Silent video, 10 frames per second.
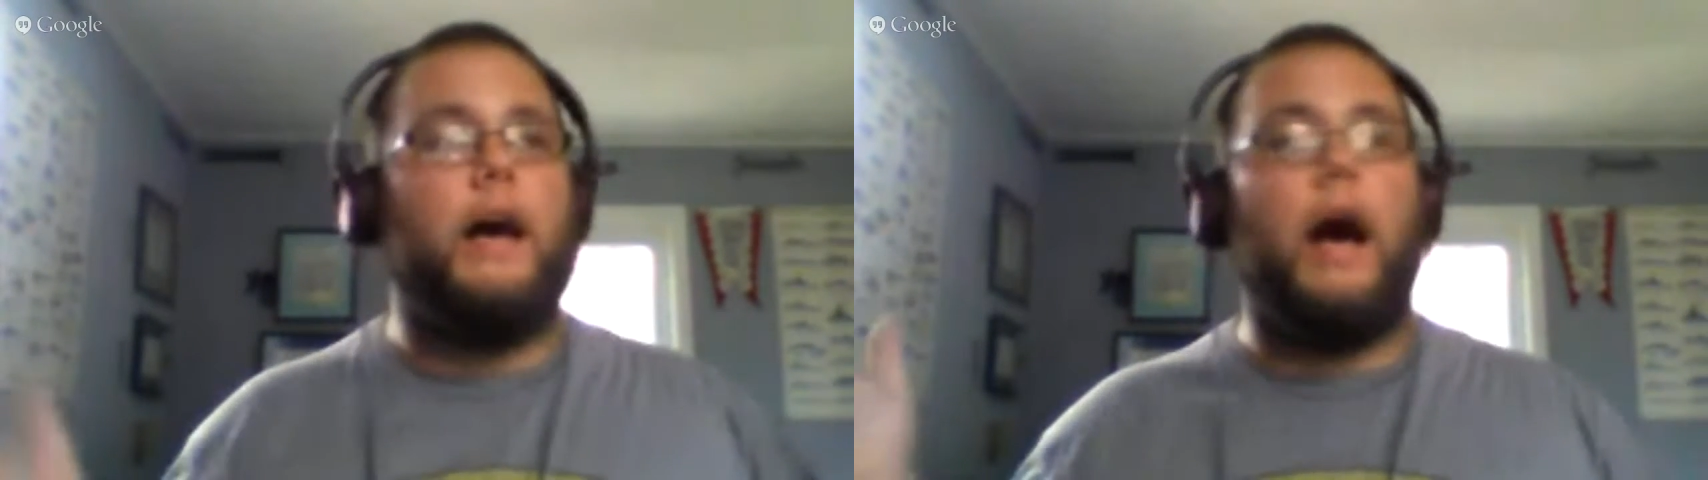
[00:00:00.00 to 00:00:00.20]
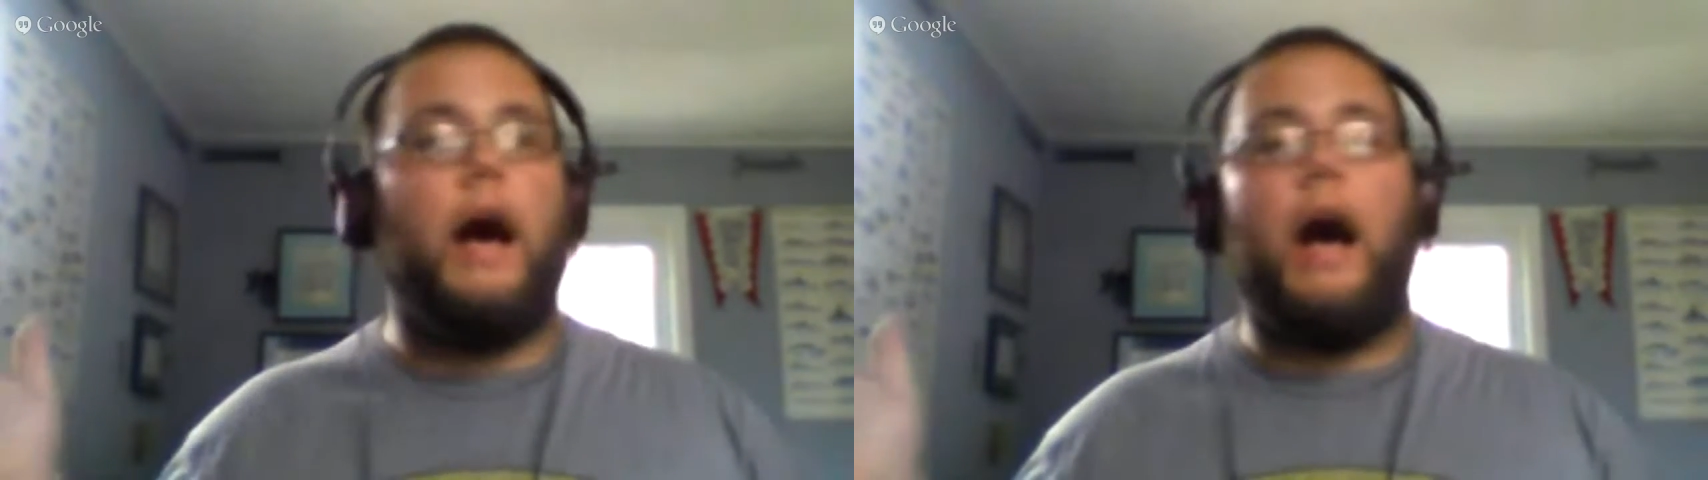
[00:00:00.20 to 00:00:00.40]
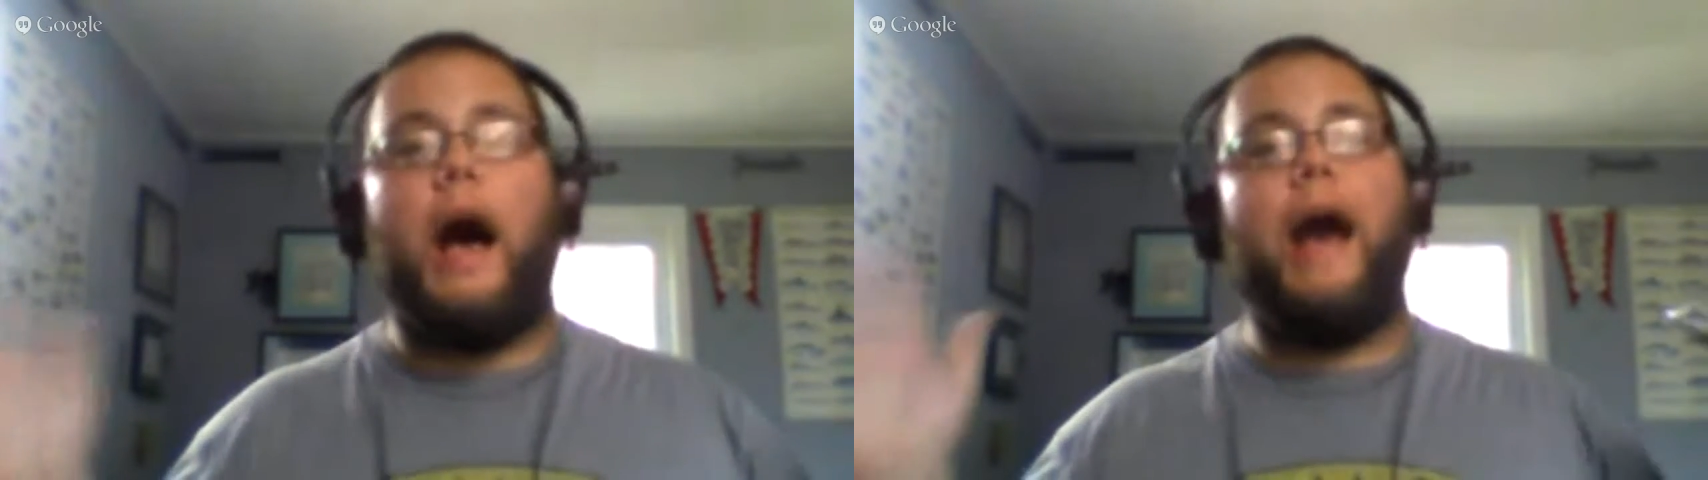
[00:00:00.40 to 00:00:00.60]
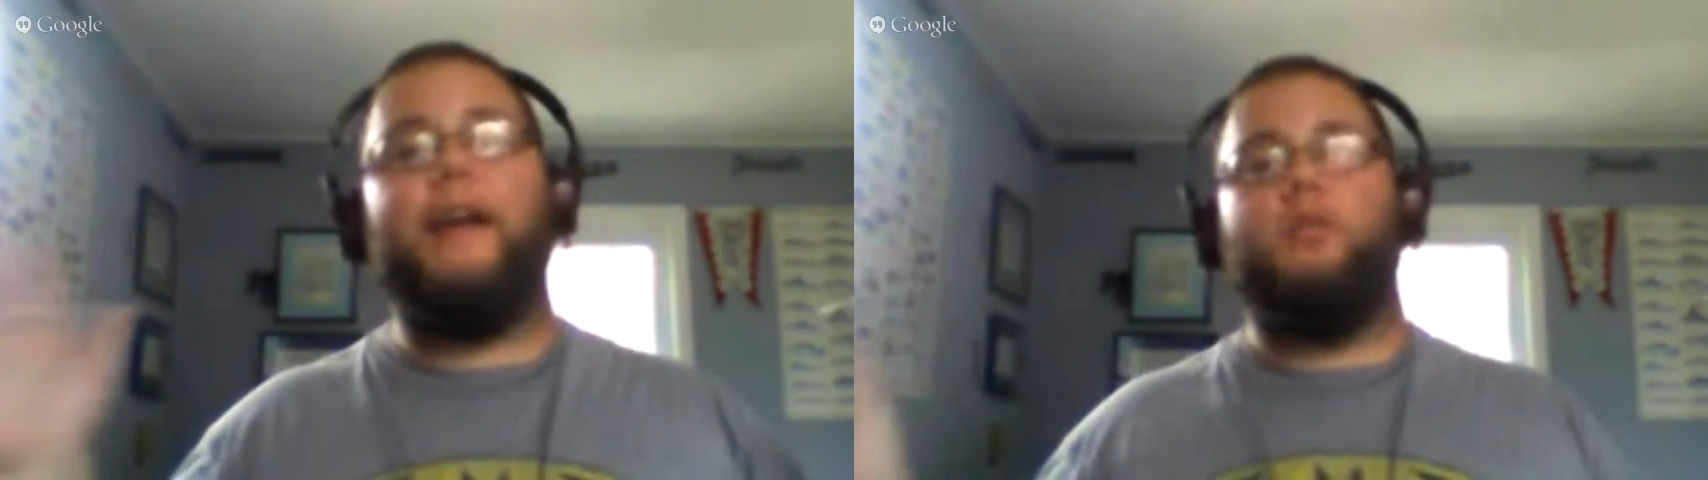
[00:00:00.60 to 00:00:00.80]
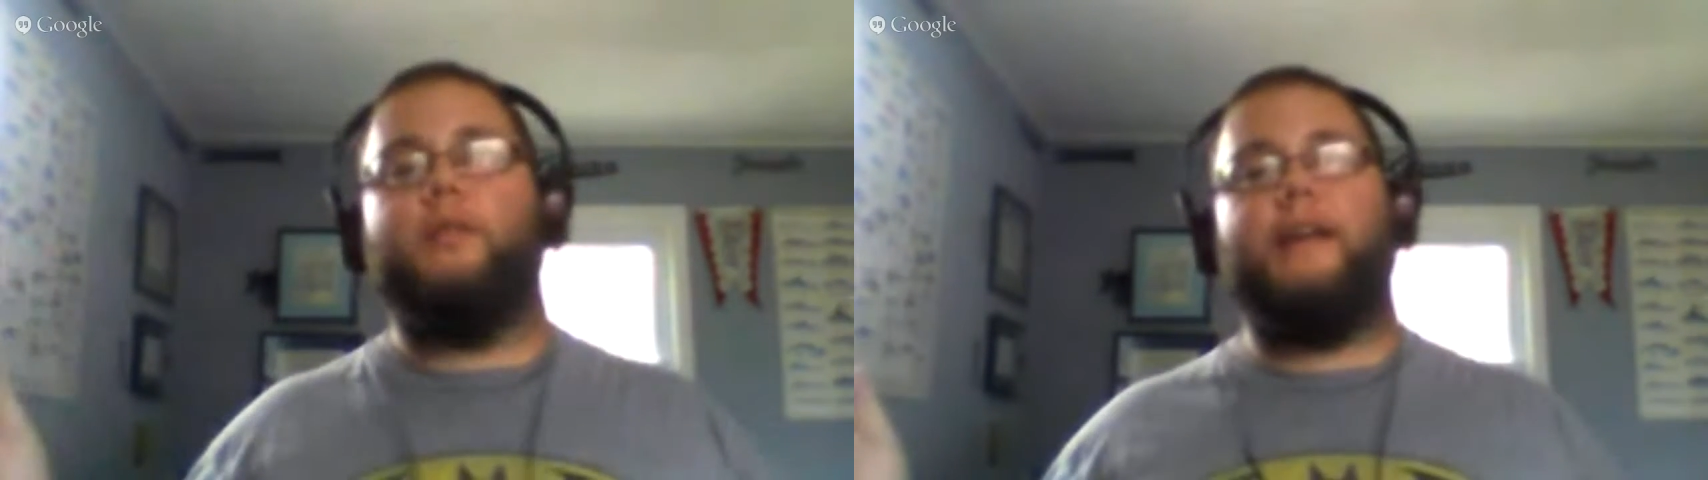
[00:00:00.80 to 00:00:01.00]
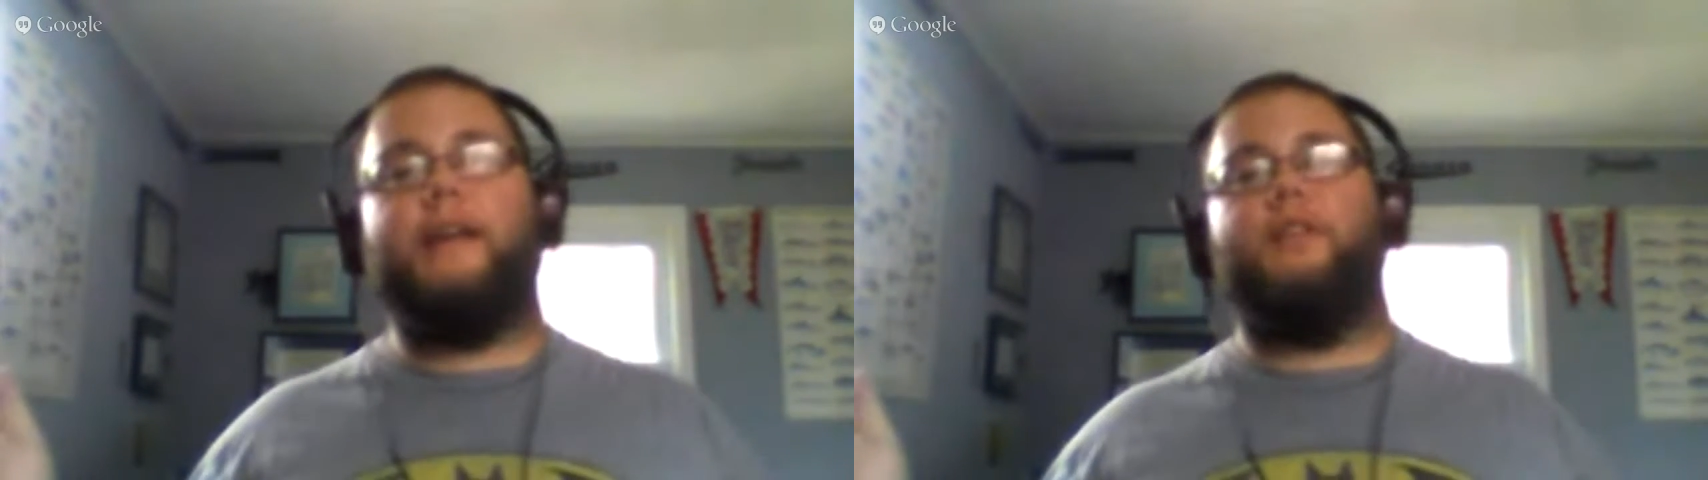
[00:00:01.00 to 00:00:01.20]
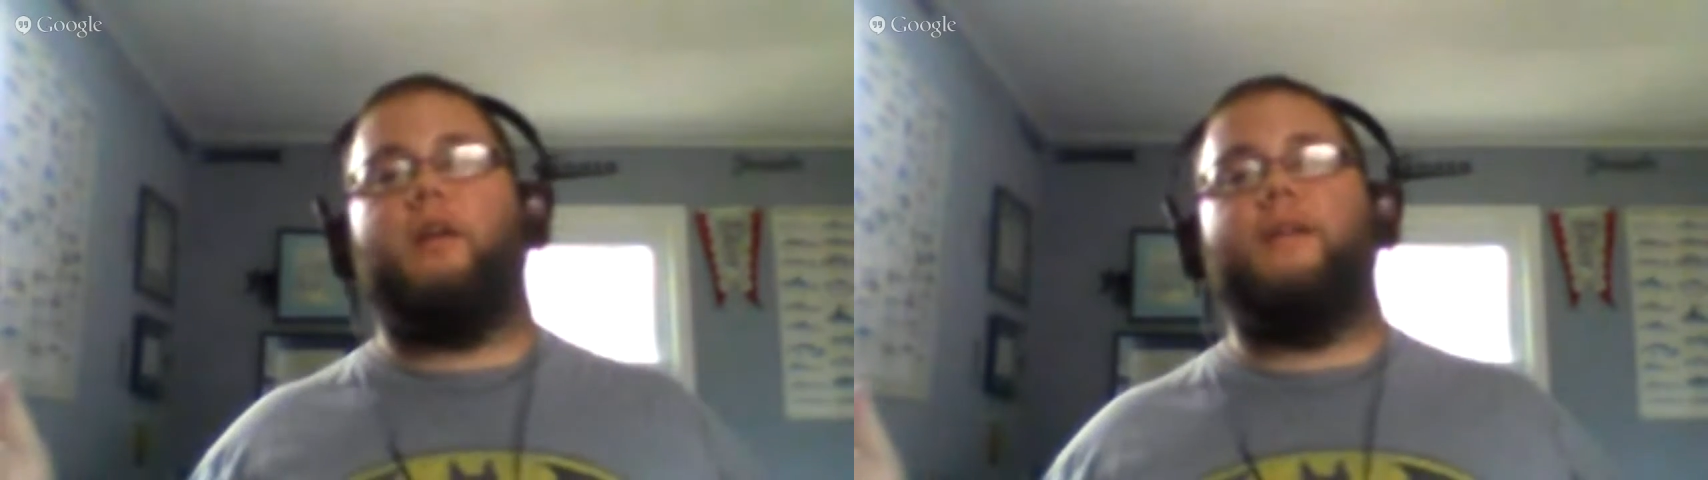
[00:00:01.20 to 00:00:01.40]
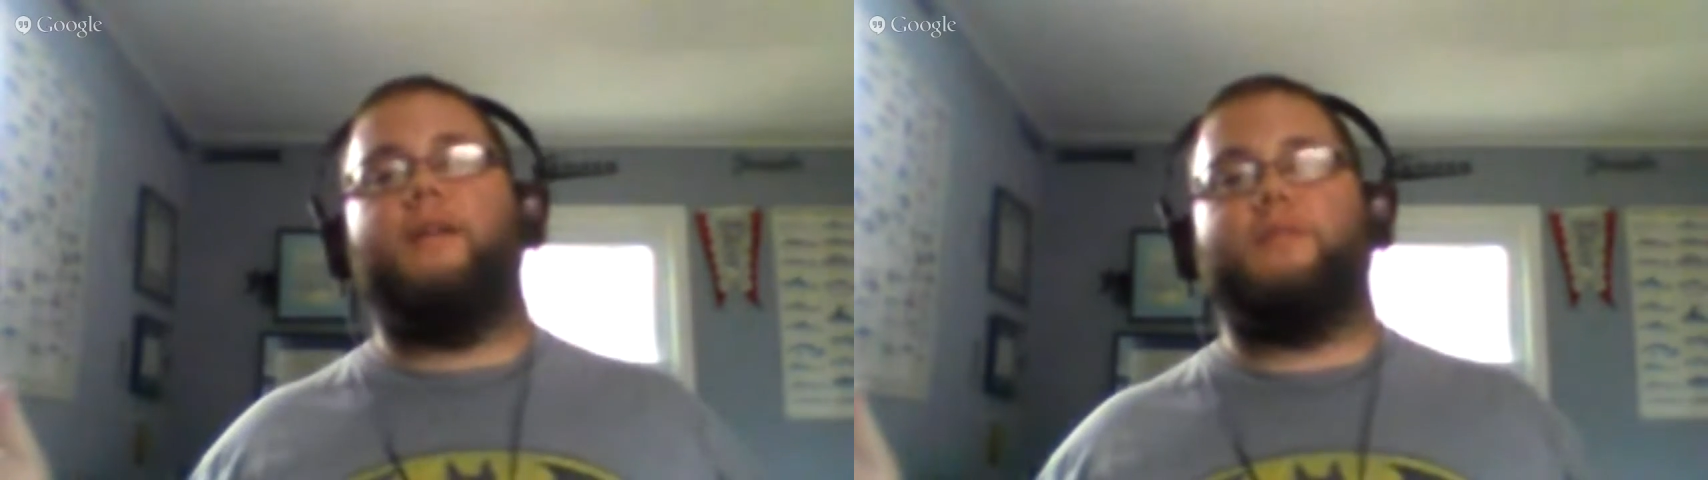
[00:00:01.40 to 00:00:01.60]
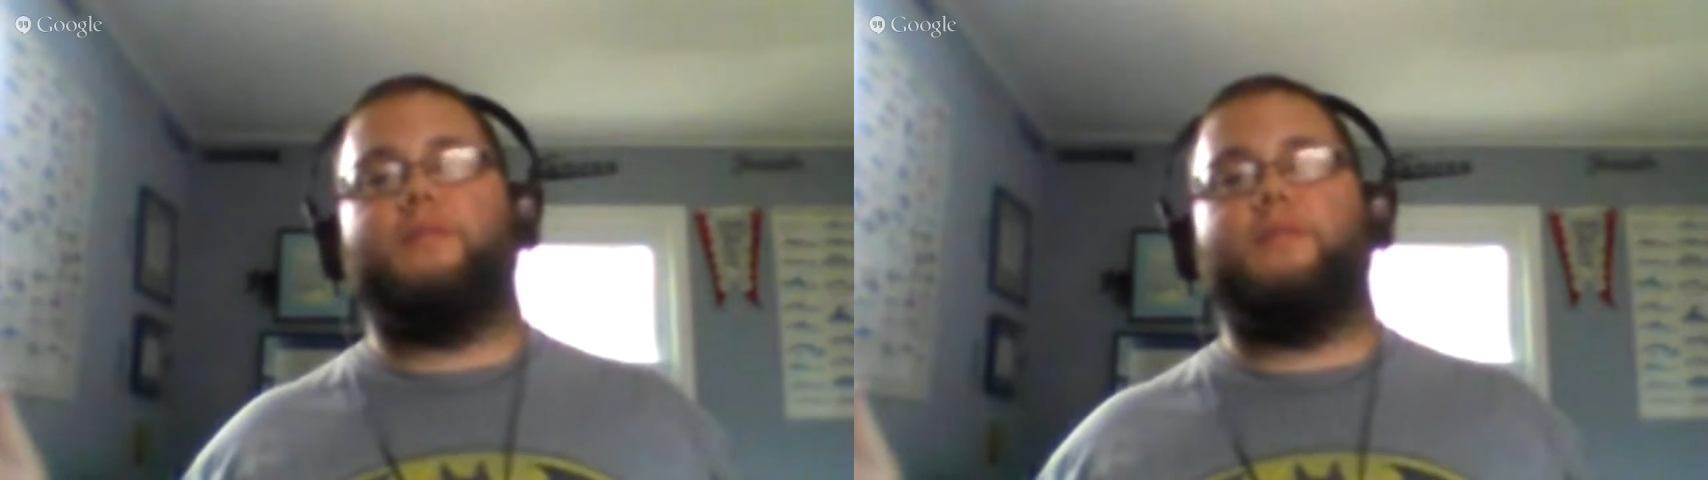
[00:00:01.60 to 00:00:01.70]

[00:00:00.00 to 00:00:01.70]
I knew Kevin Owens